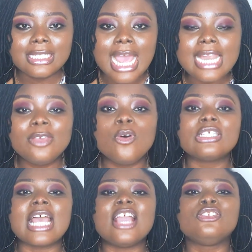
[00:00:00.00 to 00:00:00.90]
And it was
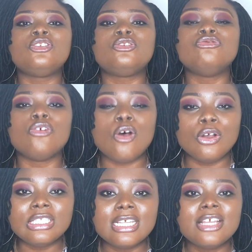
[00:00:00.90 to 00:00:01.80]
like,
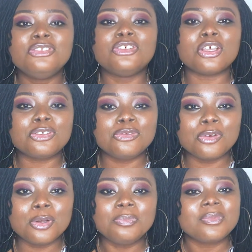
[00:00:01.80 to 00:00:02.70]
run, just
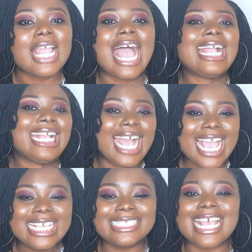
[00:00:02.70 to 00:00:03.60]
run. And
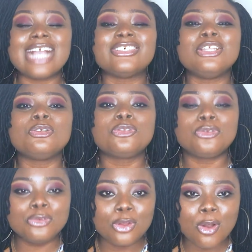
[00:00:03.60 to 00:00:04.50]
guys, I actually
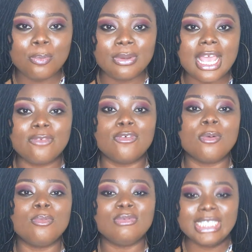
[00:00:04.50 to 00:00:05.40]
stood up like
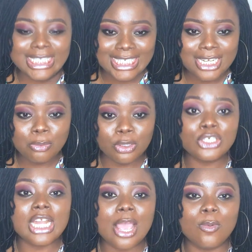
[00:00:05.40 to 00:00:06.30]
from the kneeling
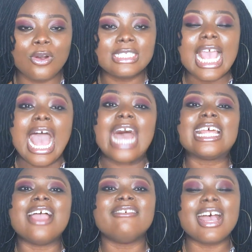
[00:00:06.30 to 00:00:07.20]
position I was, and
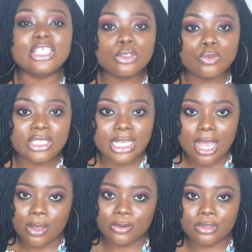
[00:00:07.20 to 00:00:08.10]
I ran into the
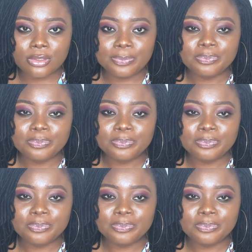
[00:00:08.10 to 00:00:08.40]
house.